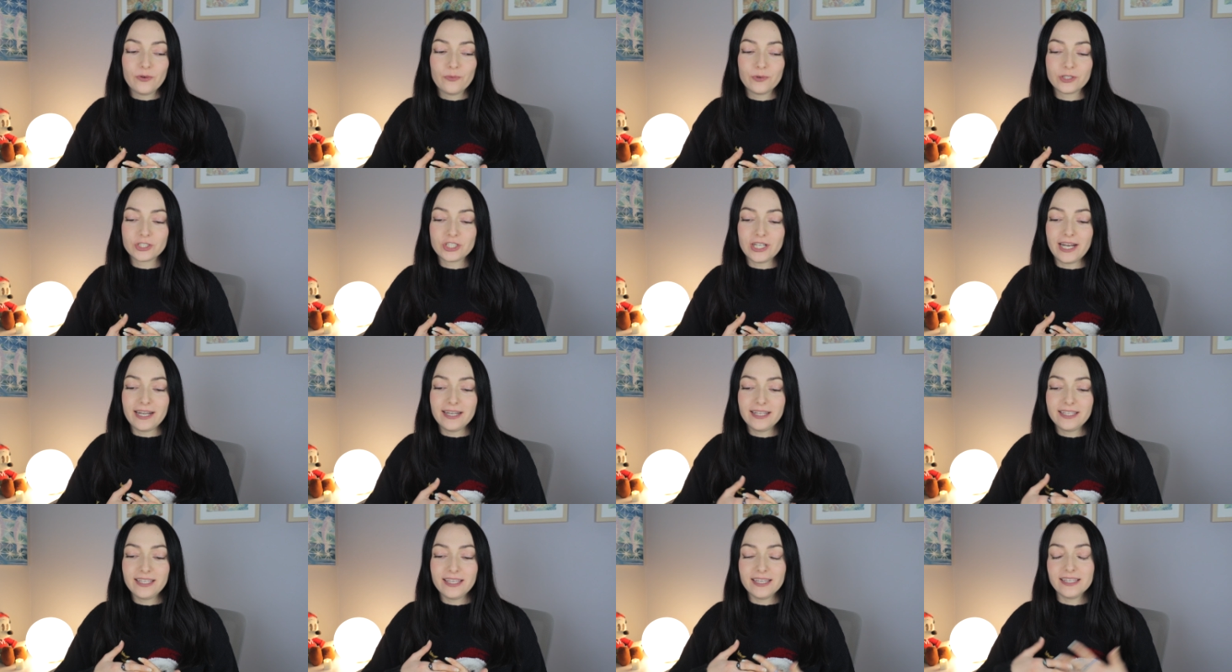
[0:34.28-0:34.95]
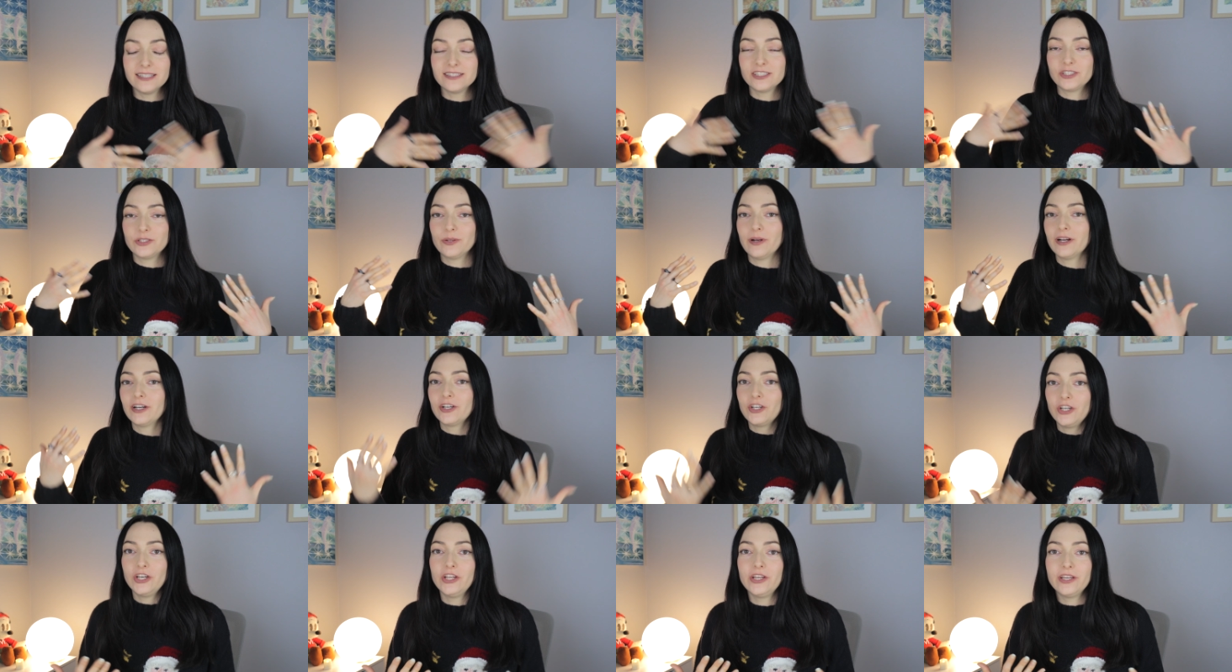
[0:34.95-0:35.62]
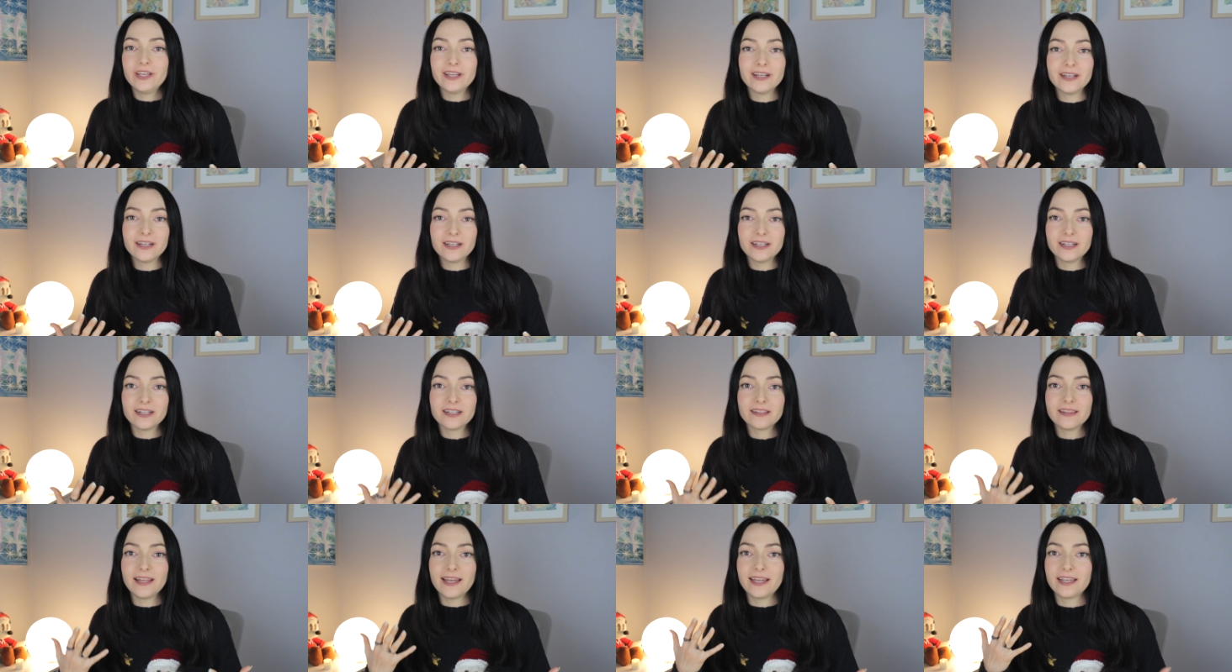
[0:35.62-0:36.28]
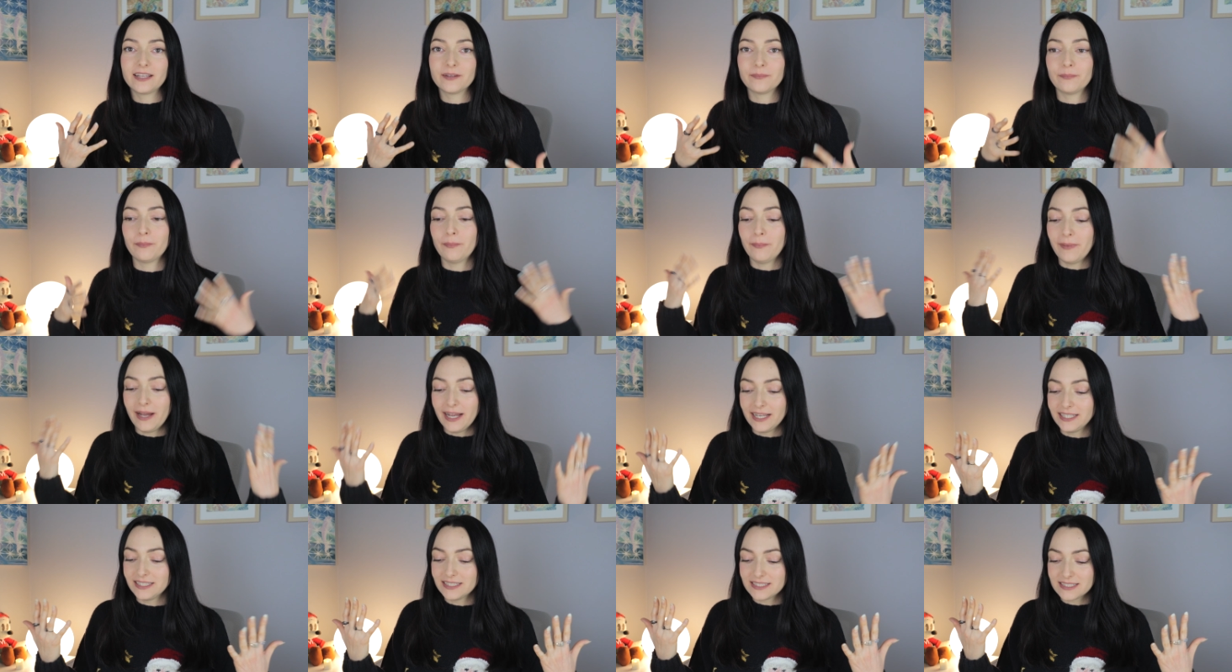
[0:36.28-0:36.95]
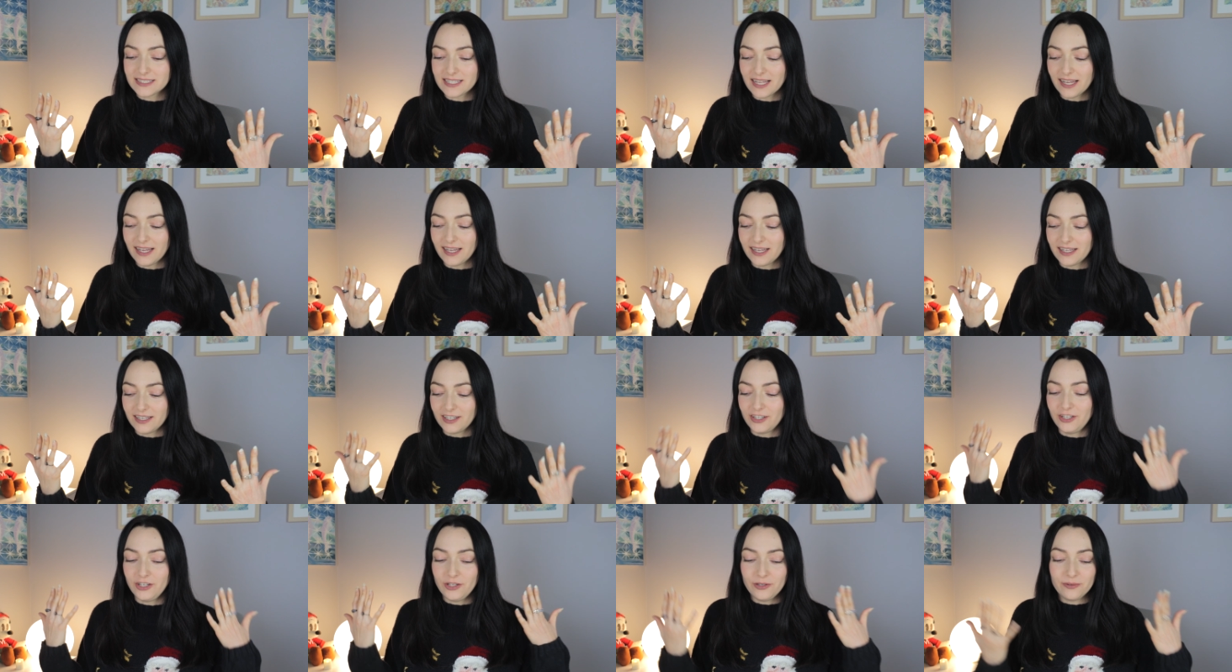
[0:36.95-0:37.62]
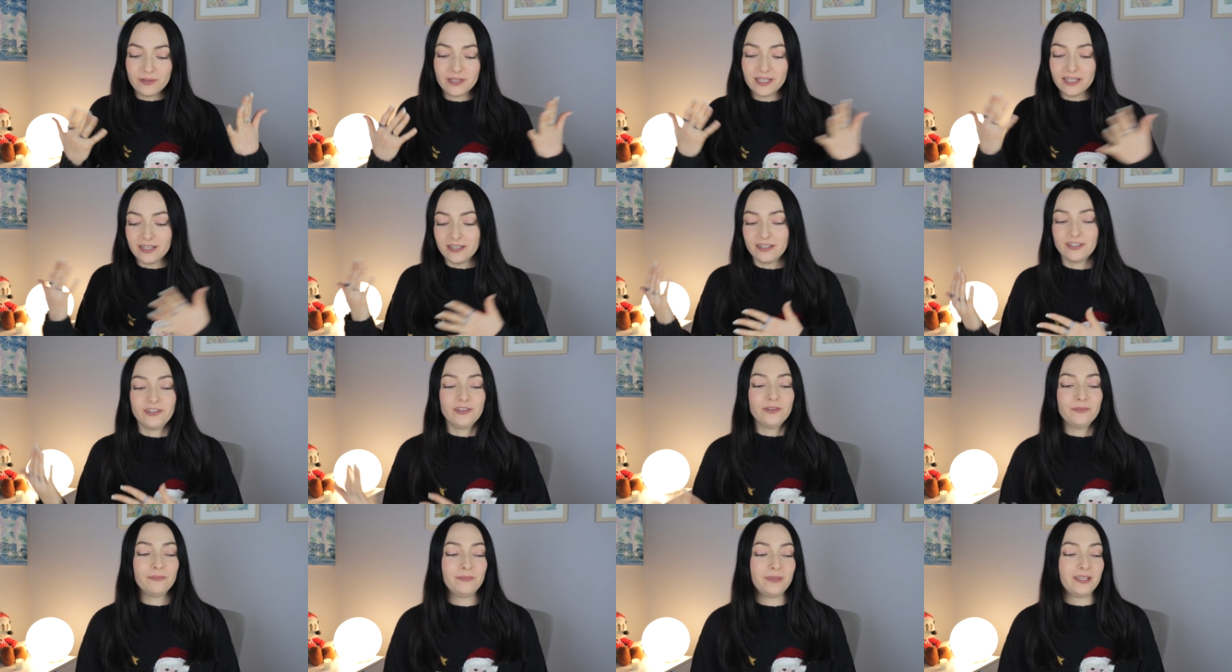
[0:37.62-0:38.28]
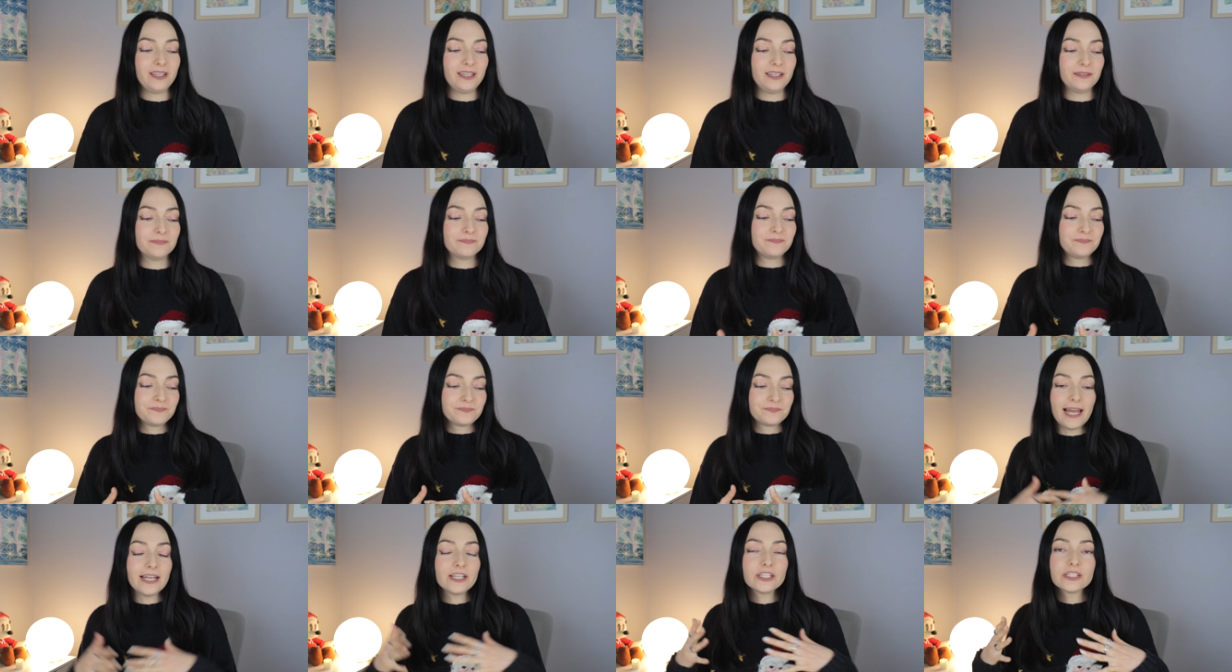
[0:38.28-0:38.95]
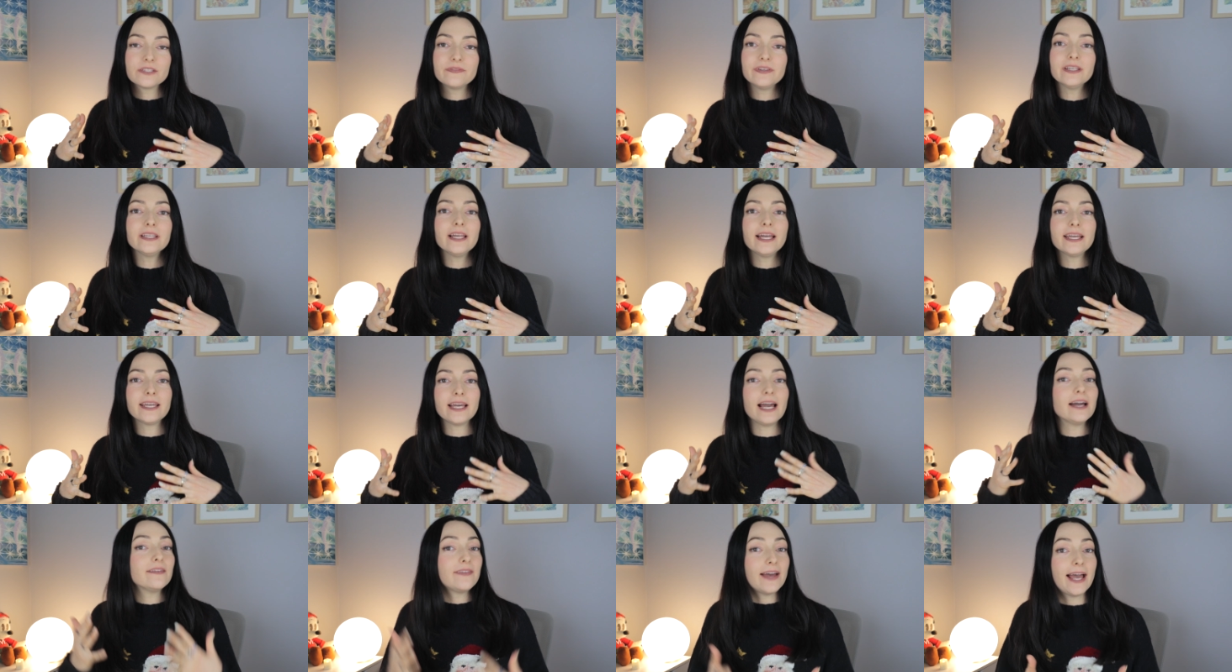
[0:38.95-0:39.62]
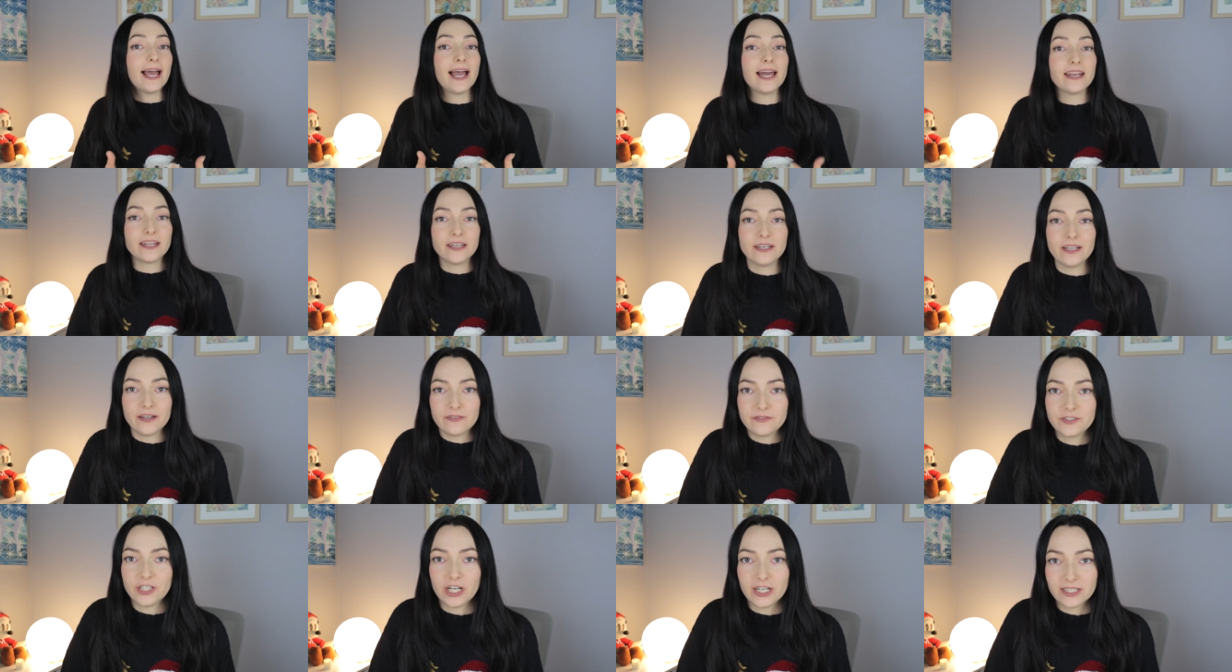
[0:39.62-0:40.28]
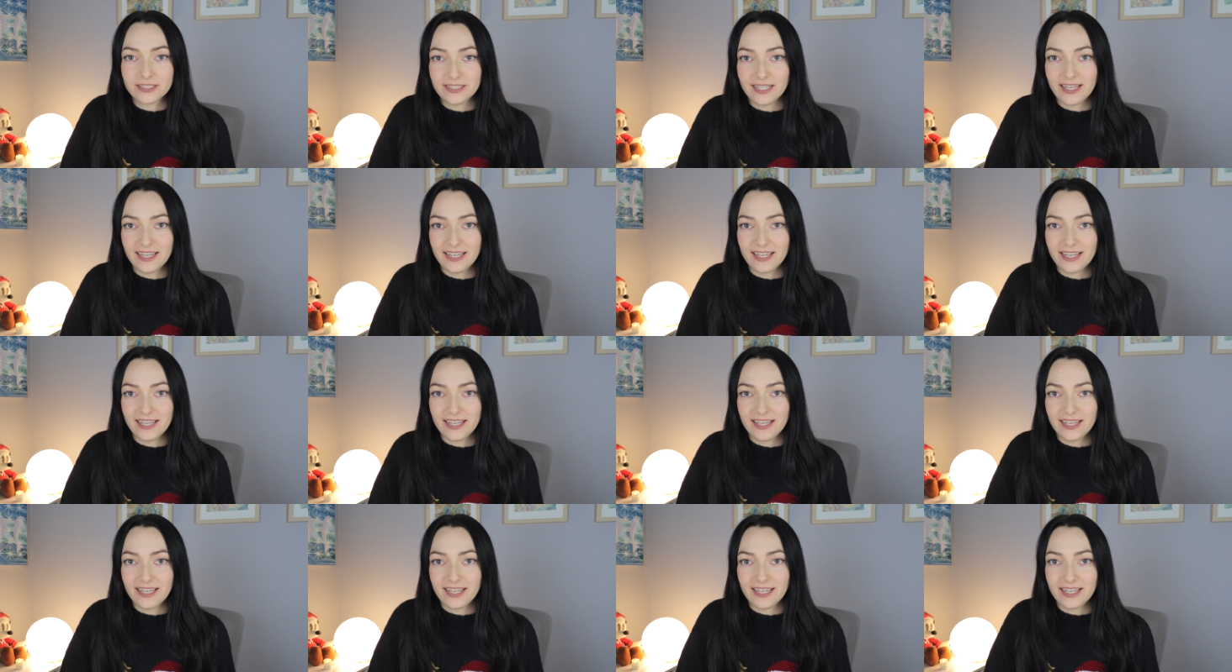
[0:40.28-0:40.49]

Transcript: We're trying to get into our new year like mindset, new year, new me. I just feel like I've had enough dark